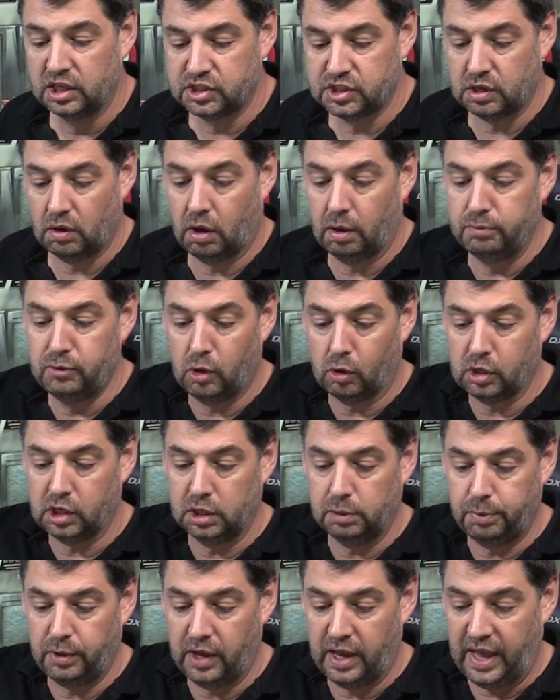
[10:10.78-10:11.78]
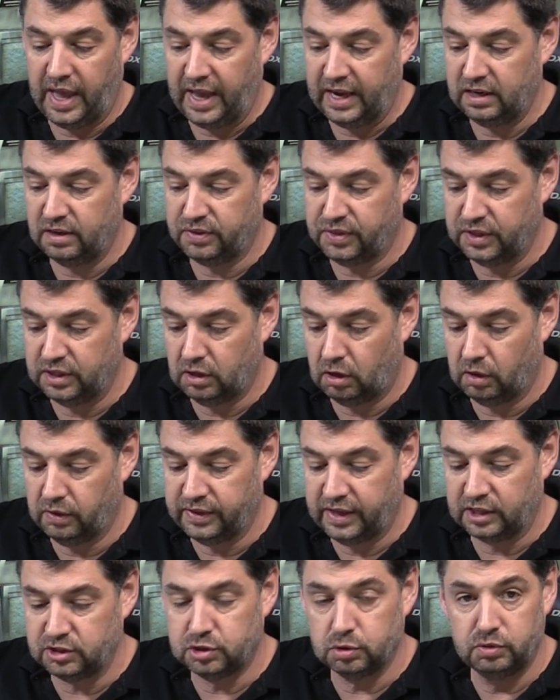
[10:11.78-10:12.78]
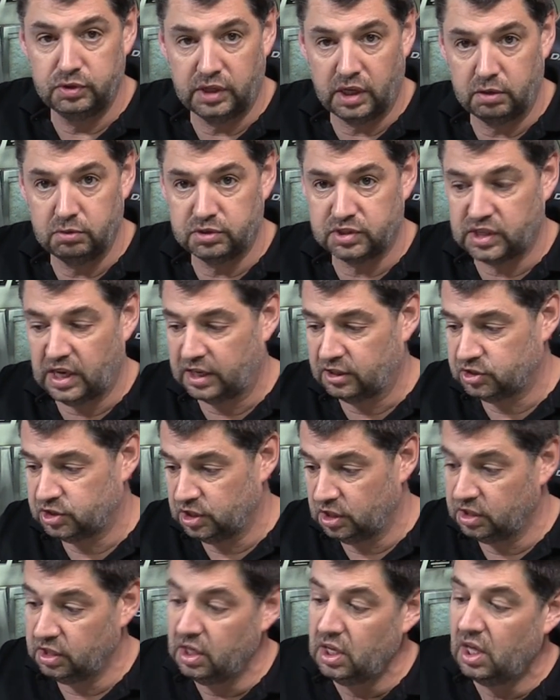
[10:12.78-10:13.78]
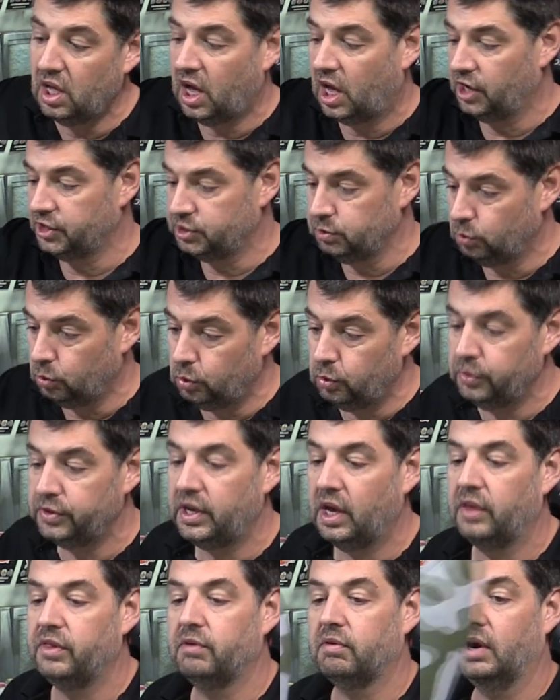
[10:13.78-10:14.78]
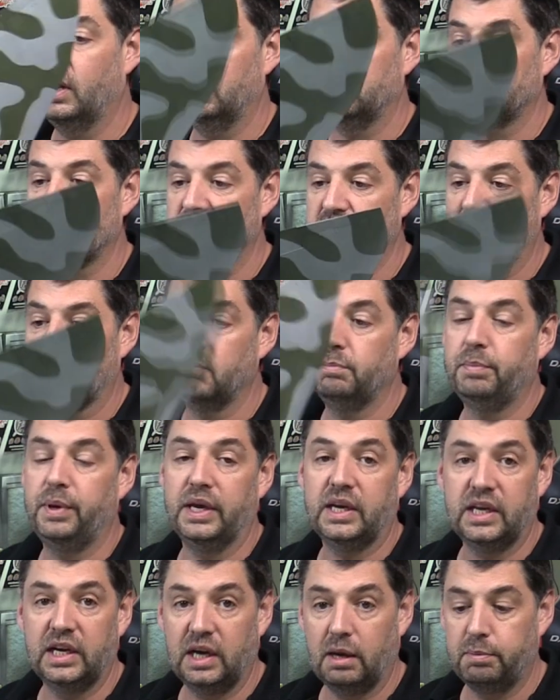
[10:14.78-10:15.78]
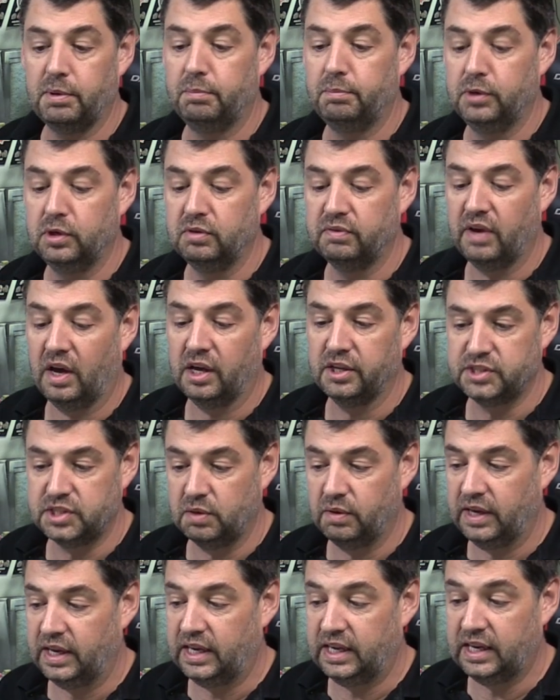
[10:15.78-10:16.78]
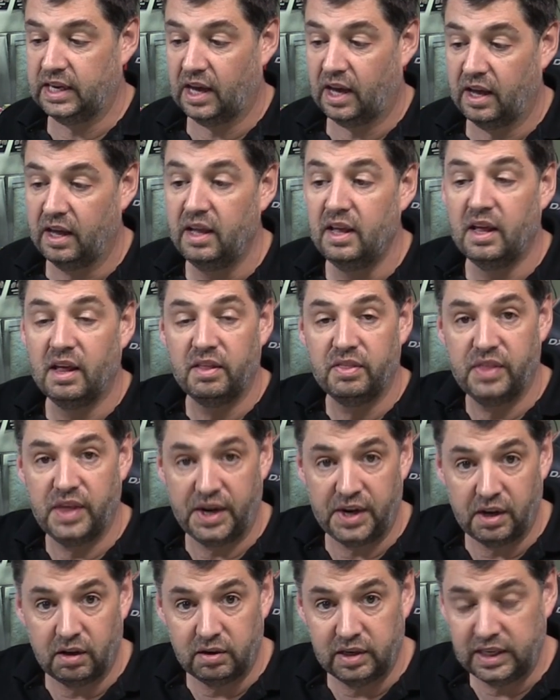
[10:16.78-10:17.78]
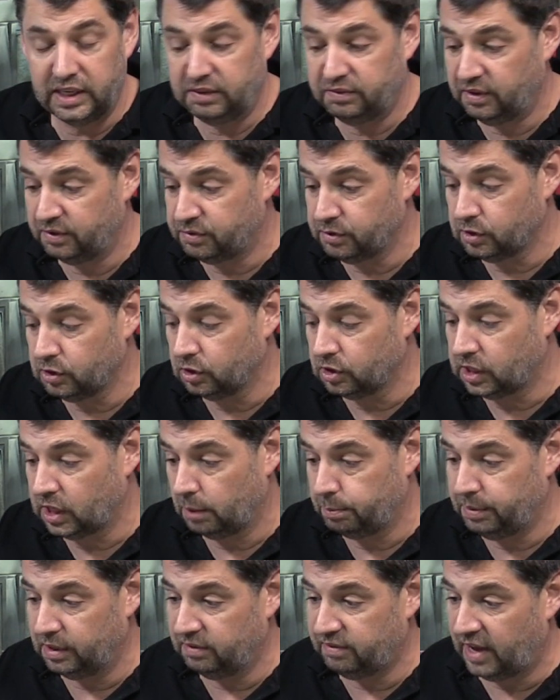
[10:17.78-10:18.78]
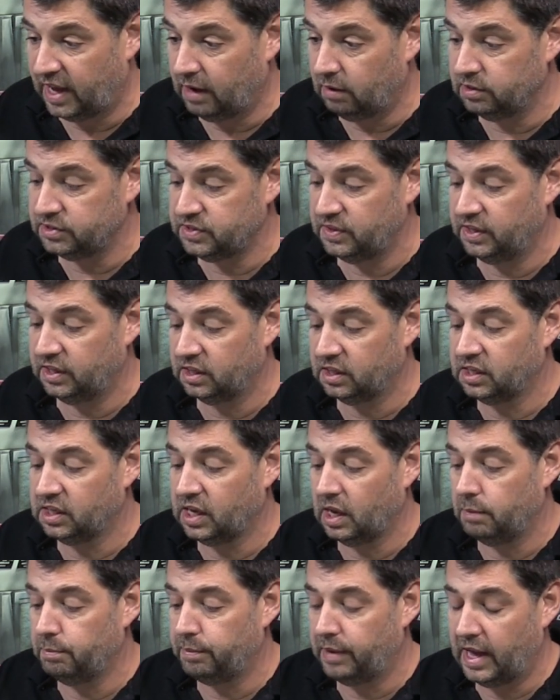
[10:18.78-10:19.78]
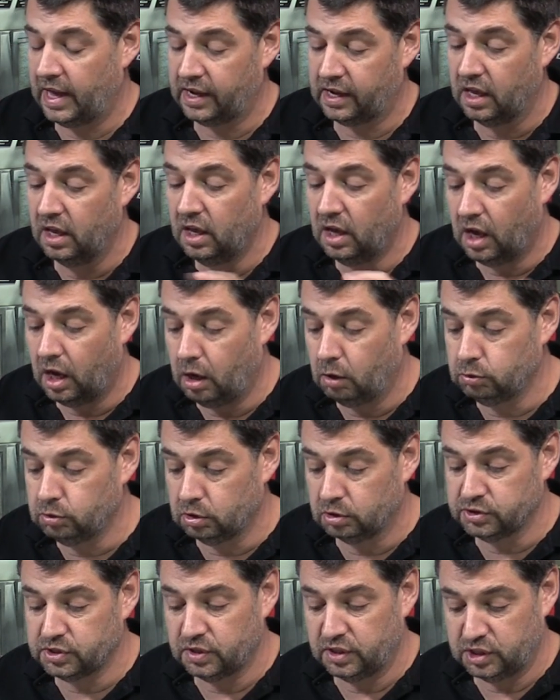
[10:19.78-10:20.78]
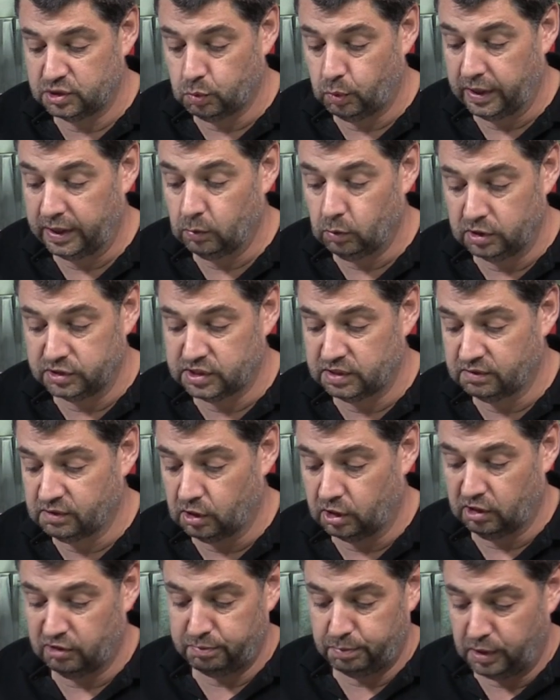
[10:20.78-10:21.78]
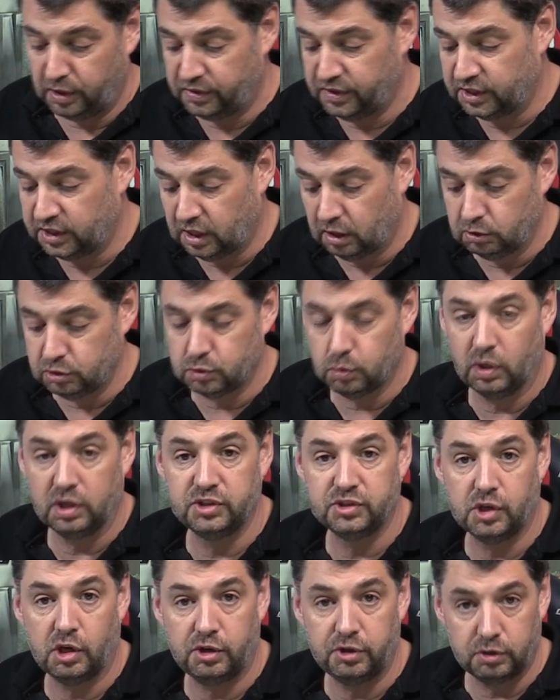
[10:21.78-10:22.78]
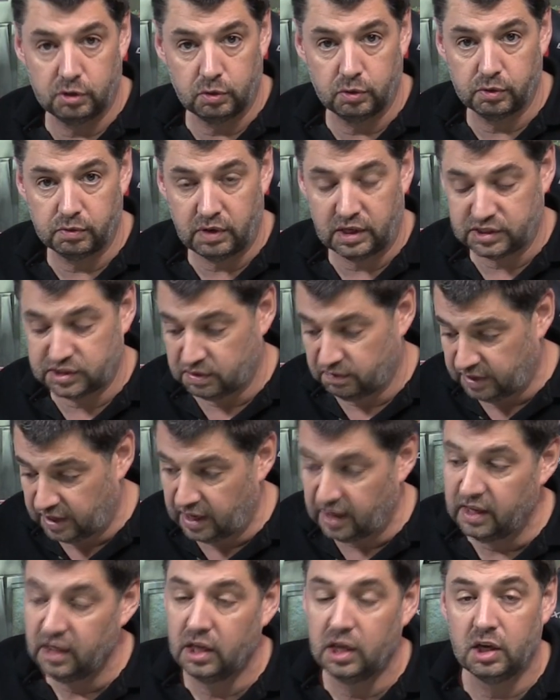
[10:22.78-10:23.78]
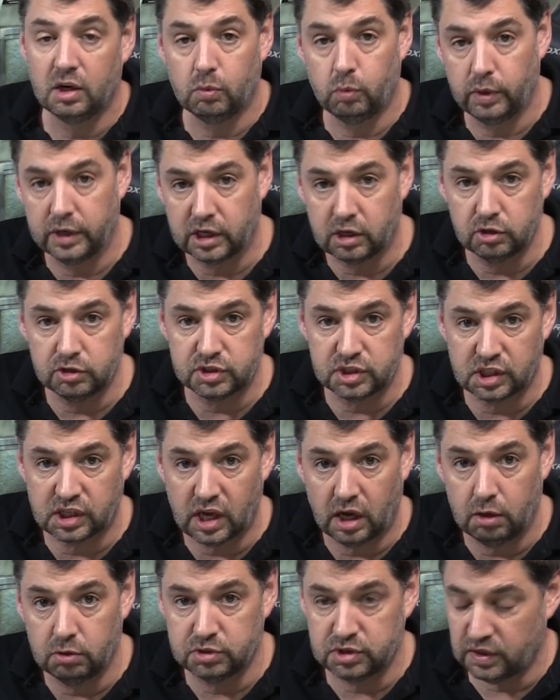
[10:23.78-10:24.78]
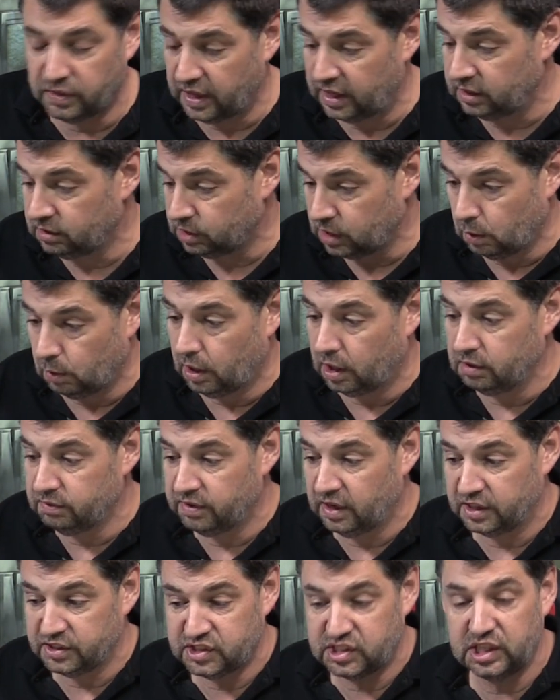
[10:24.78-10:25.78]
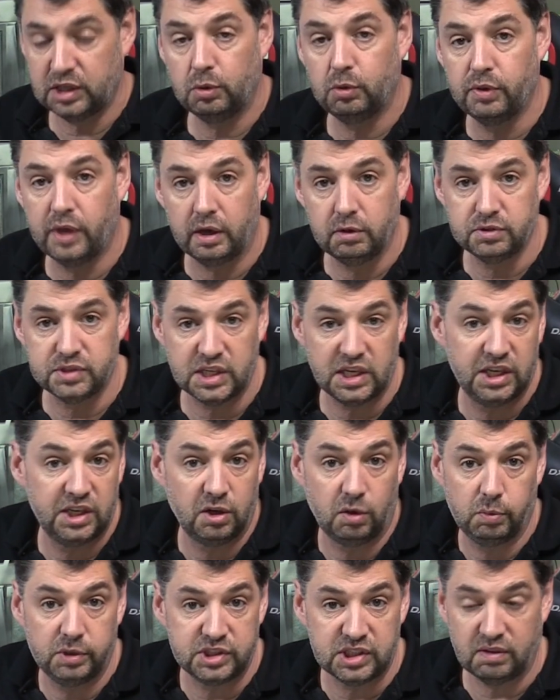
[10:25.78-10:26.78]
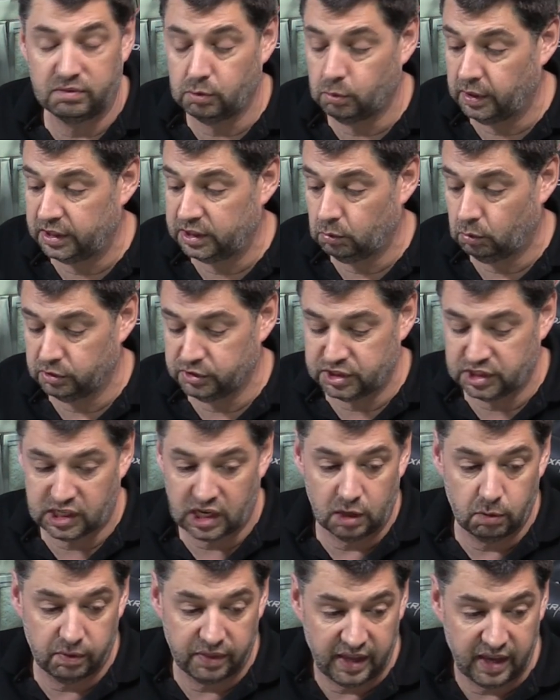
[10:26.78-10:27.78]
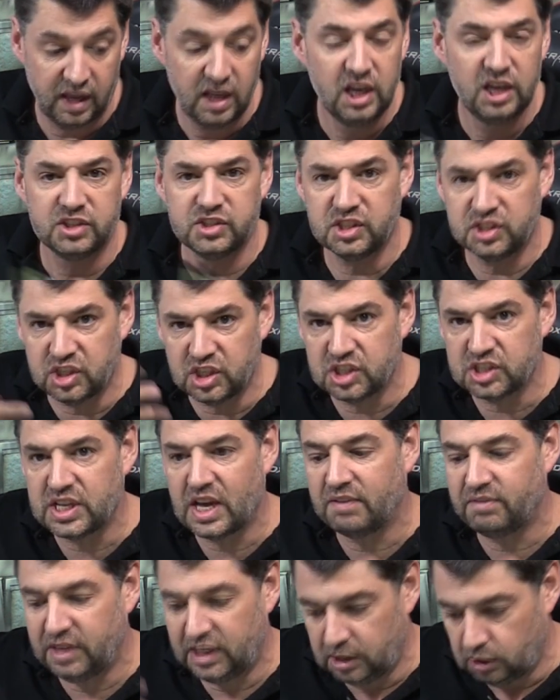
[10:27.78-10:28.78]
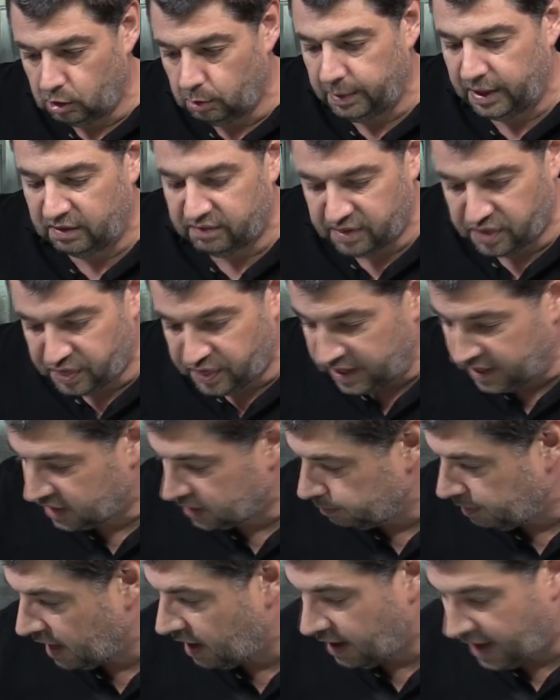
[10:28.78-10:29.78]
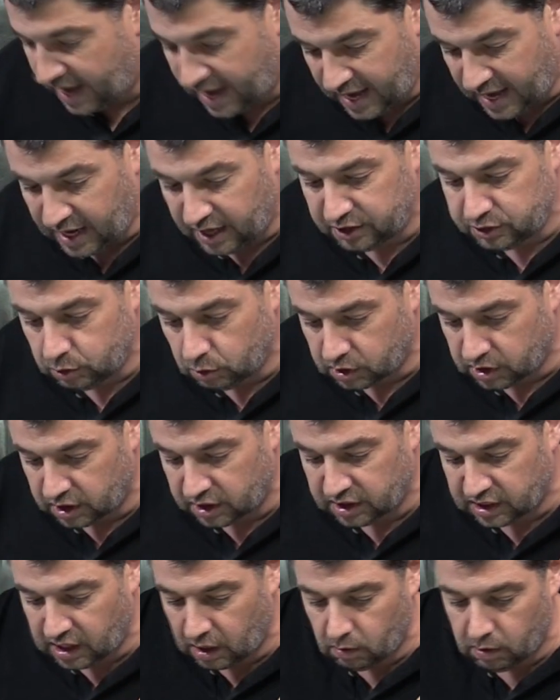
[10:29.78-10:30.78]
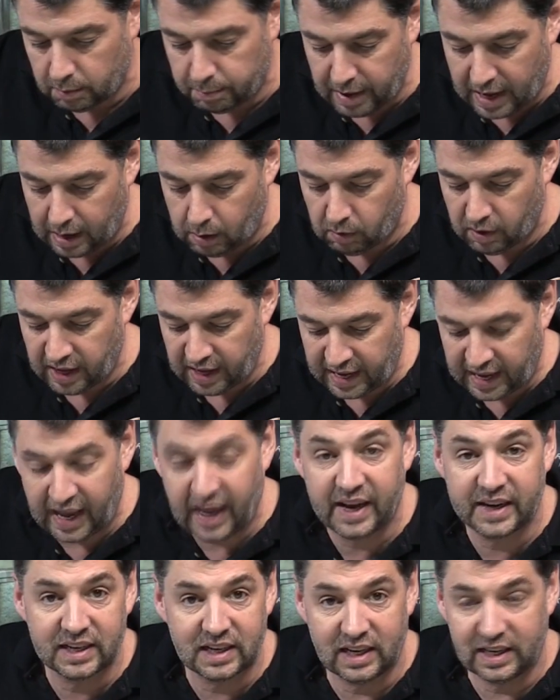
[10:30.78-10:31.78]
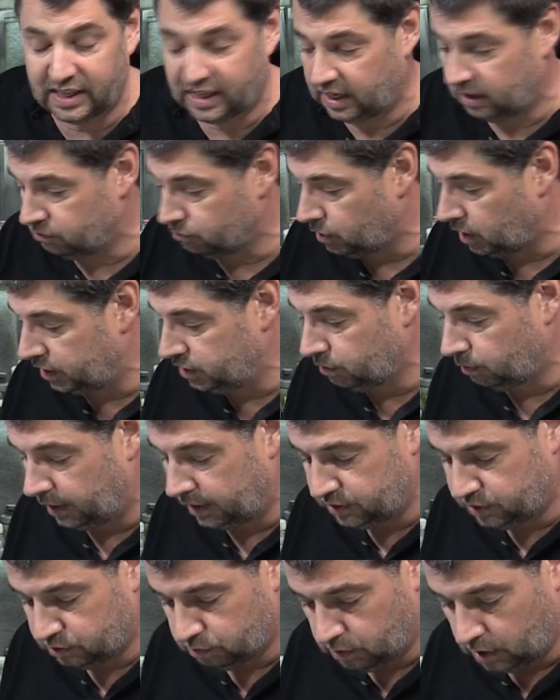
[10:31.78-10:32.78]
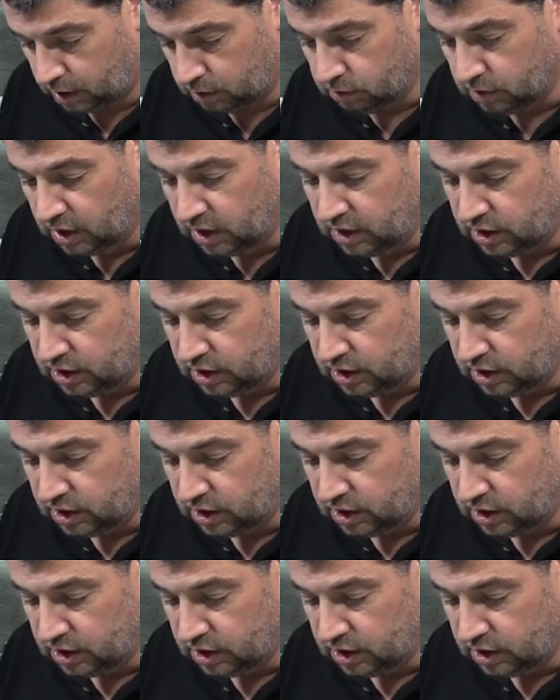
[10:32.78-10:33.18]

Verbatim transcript: so I'm not going to put anything on the actual nose section I'll do all the other areas because I can pick it up and move it I'll do it here then I'll leave it for a good couple of hours and then I can come back hold on to this wing once I've gone off put the nose ones on all the rest of it we're good to go to then go over, seal those in, or whichever way you want to go with it. So just have a little bit of a think about how you're going to go about handling it right the way through.